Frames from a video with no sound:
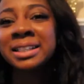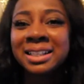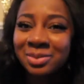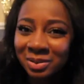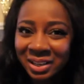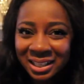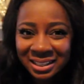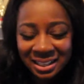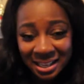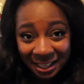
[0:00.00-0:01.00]
Let's move on
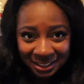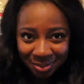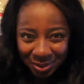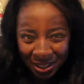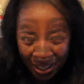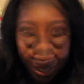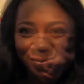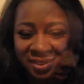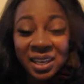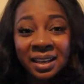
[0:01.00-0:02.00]
to the next
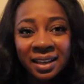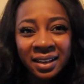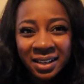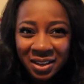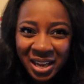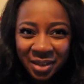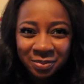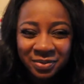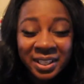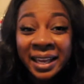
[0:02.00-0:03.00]
lipstick. Okay.
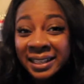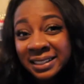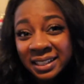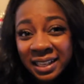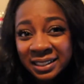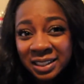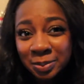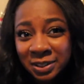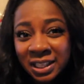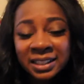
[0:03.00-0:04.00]
So the next
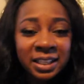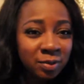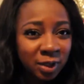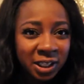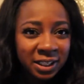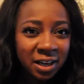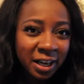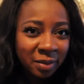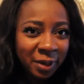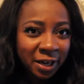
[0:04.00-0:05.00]
lipstick that we're going to
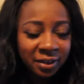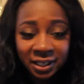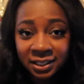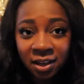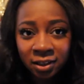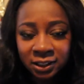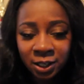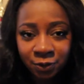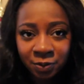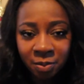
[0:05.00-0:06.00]
talk about is
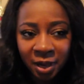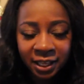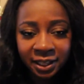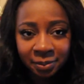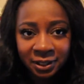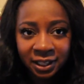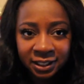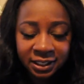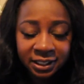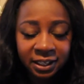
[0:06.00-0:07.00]
also from the matte lip
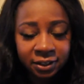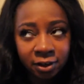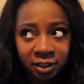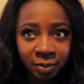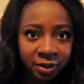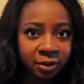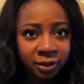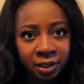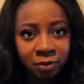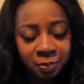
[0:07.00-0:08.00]
collection that I talked about
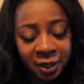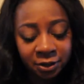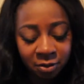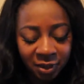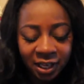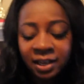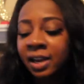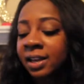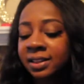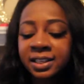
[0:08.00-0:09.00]
earlier, was Pander Me.
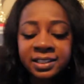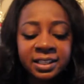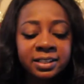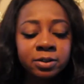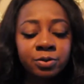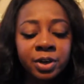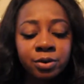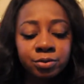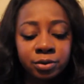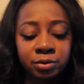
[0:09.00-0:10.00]
This is
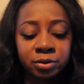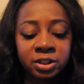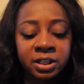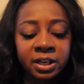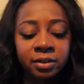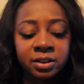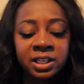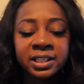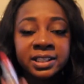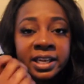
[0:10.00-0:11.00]
Nouveau Rouge. Now
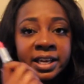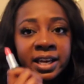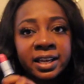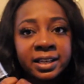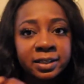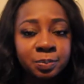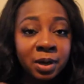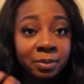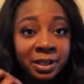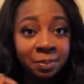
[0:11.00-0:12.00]
this is
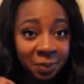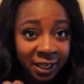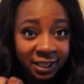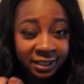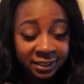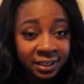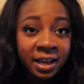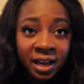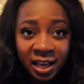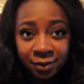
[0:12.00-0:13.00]
probably the pinkest
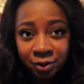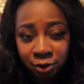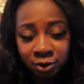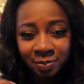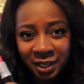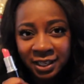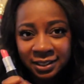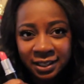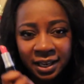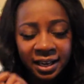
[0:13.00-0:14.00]
of the nude
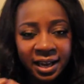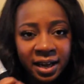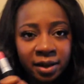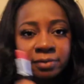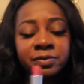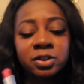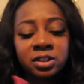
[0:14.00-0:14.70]
pinks that I have